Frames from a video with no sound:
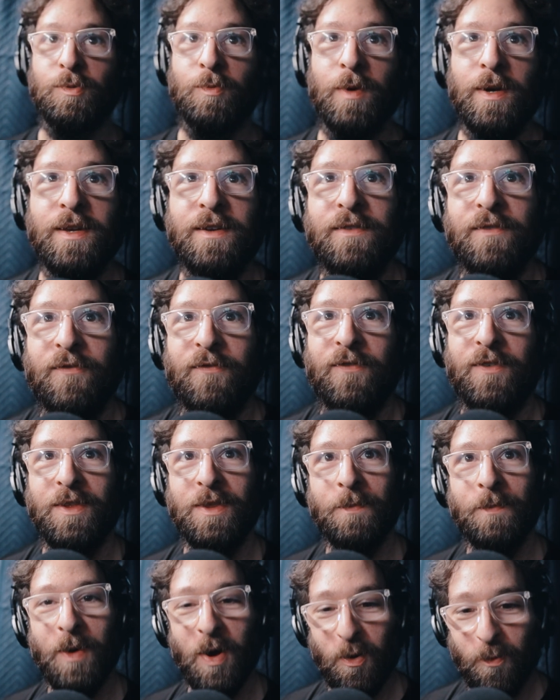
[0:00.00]
Waiting for
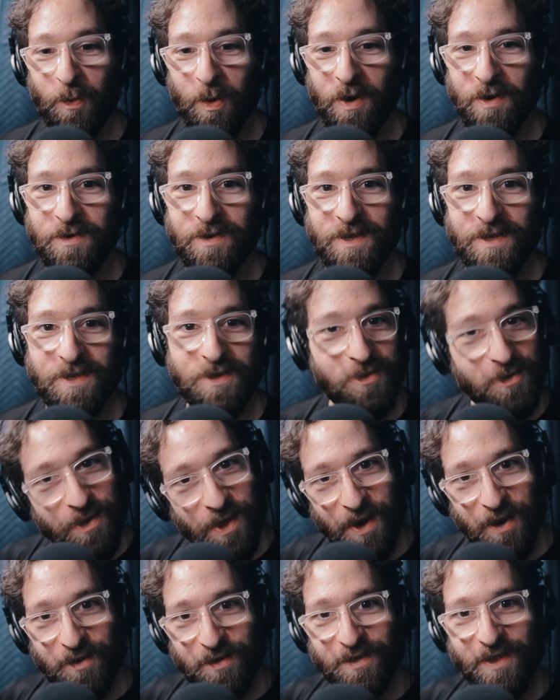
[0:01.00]
the popo to do
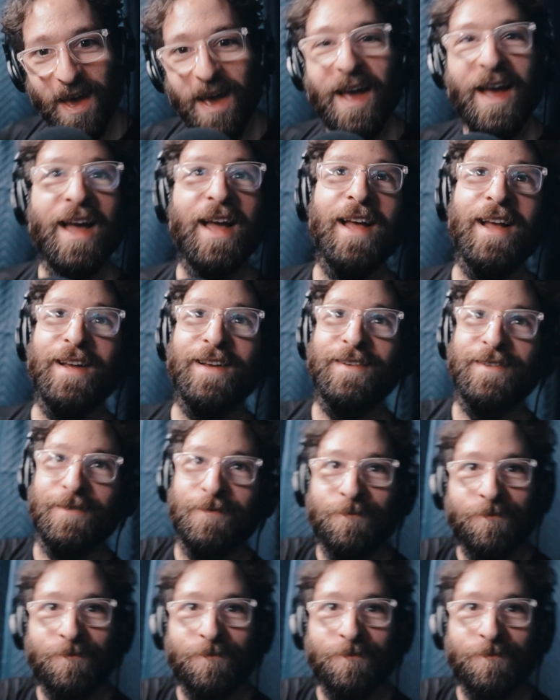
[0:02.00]
their thing.